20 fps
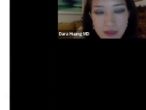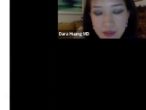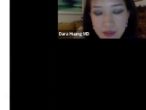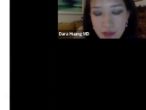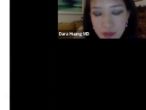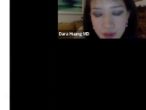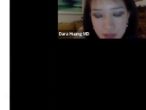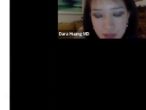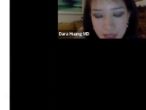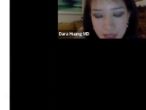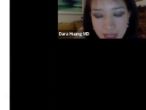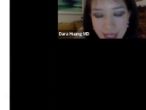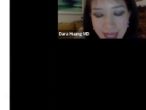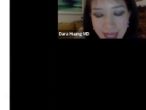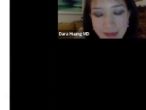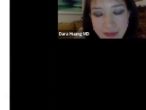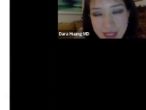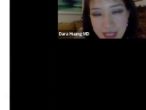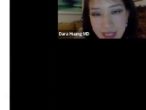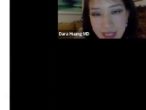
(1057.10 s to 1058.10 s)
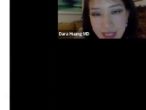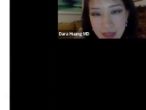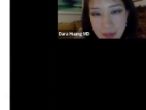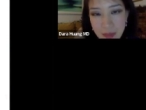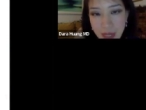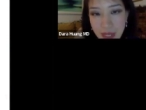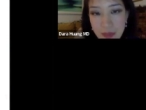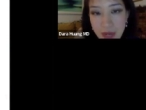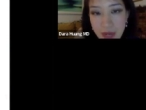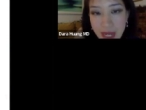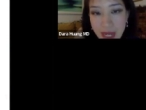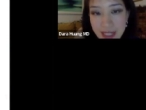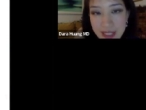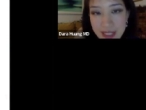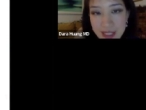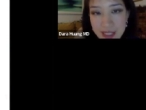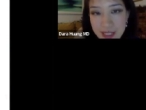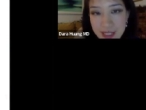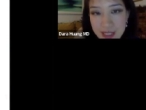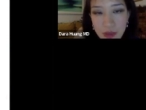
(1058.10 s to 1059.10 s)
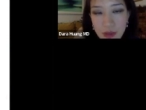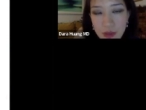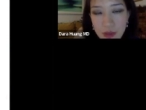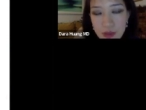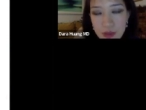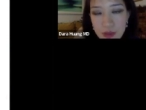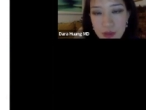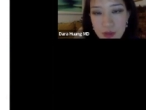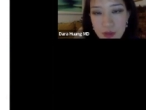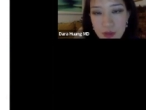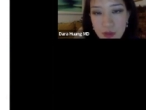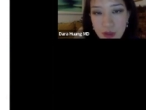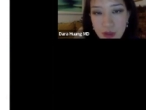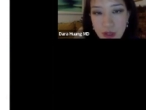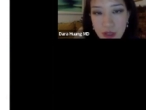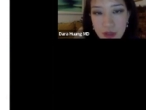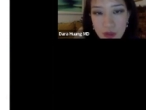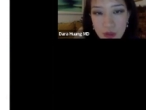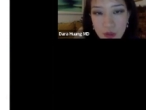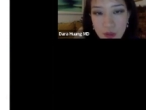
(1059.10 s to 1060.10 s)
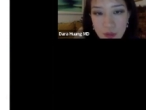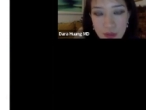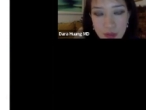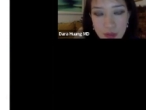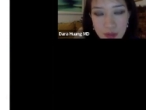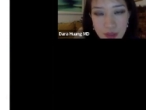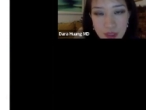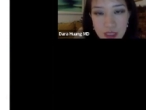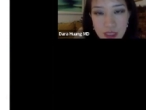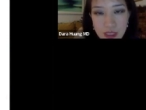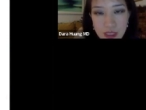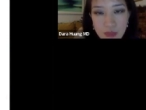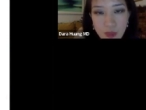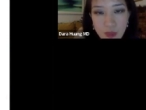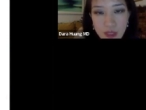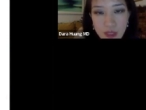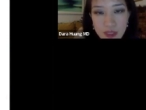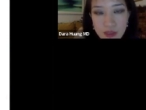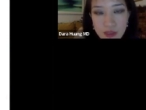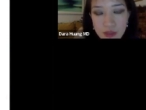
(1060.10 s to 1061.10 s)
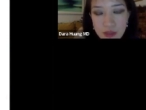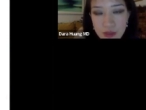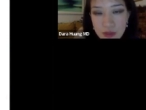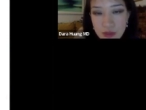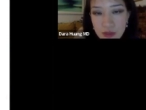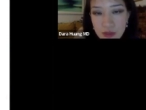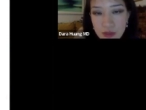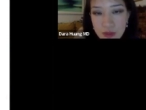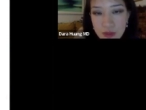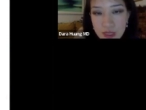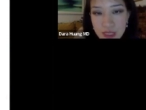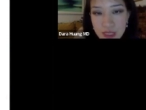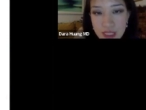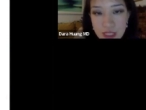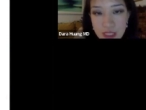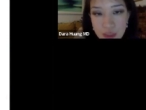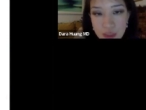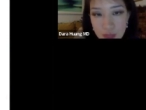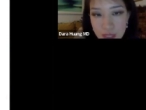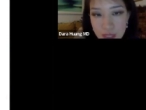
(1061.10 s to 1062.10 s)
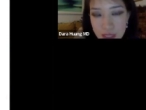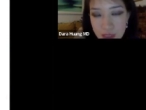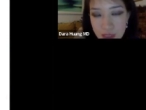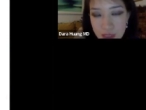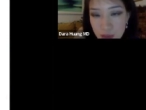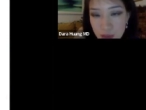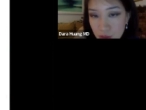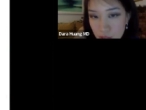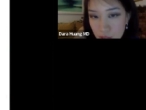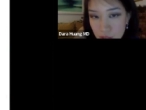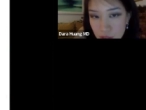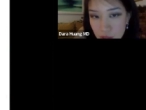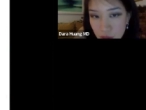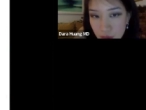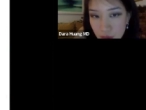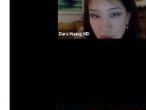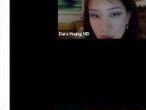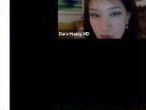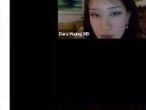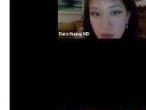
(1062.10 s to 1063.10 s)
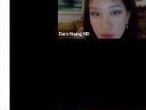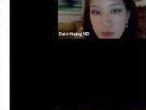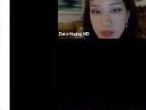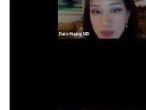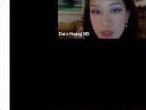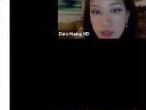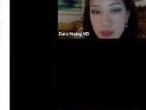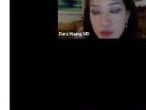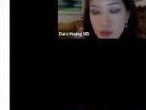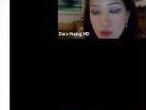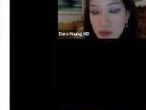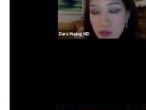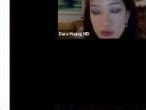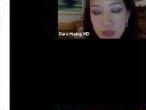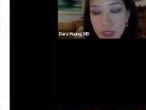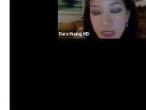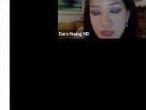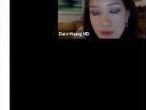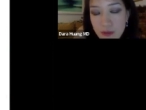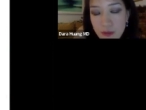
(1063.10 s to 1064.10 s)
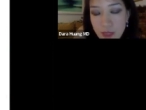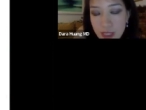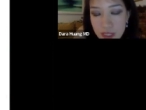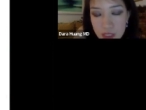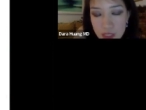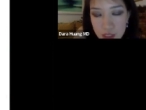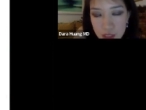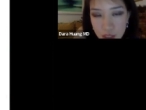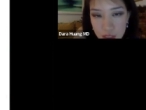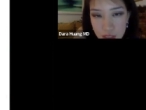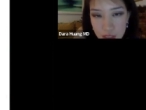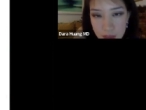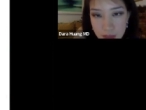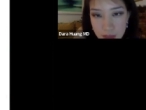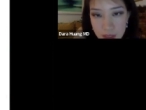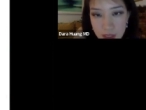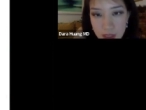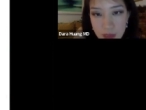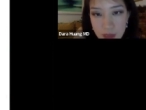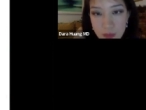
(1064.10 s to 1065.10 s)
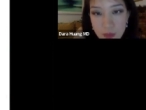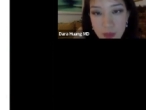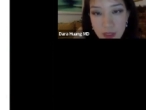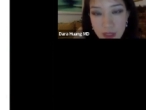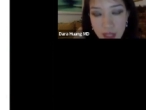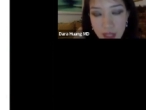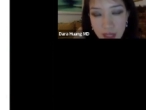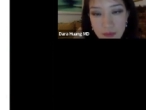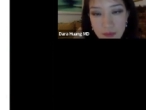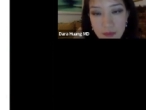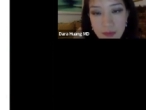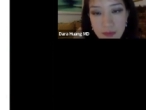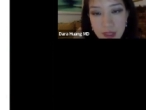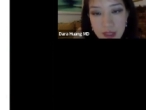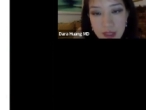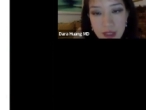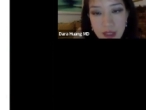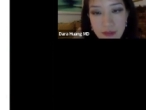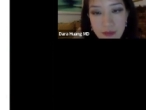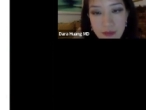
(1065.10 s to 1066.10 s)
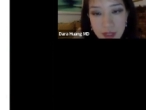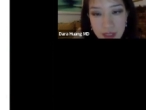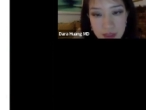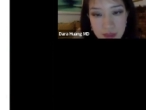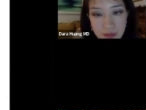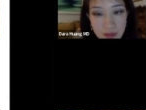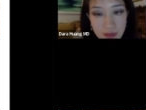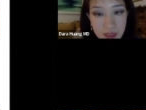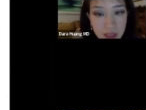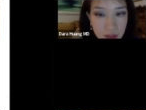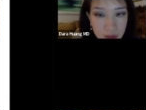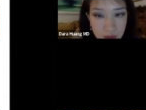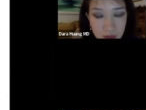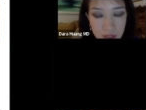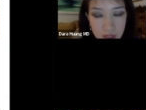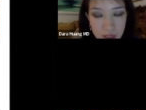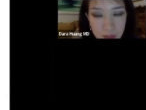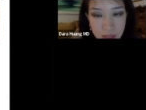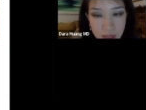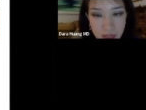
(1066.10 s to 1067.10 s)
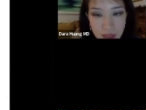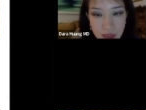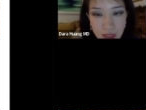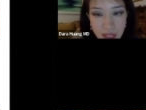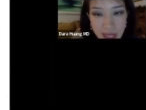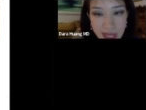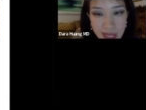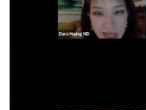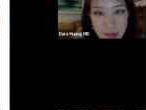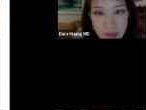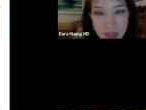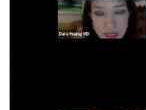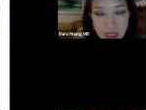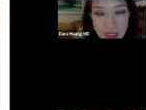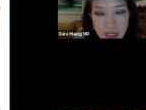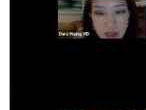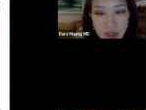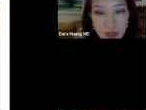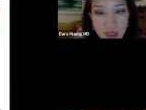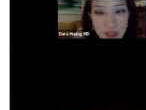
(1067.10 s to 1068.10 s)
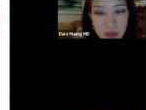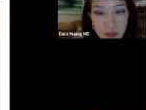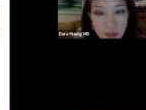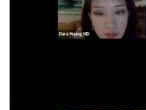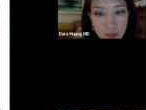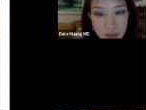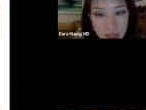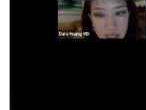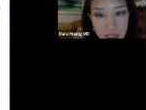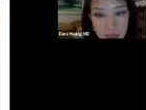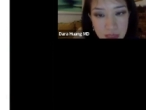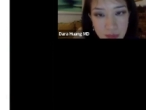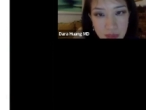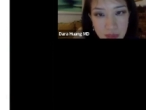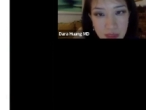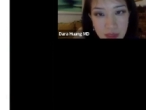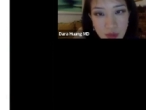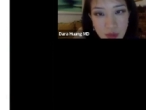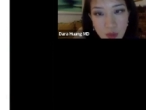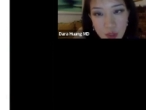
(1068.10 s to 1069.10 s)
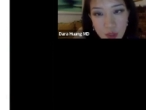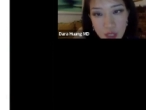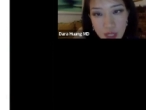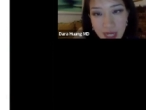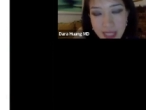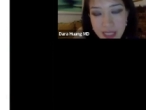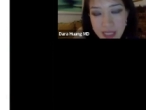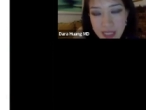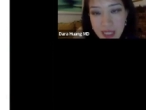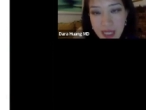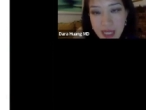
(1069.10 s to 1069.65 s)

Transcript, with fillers: certainly have seen in my practice those who are on opioids and want to decrease the usage of opioids or don't even want to start to begin with have effectively used medical cannabis either as a replacement or as an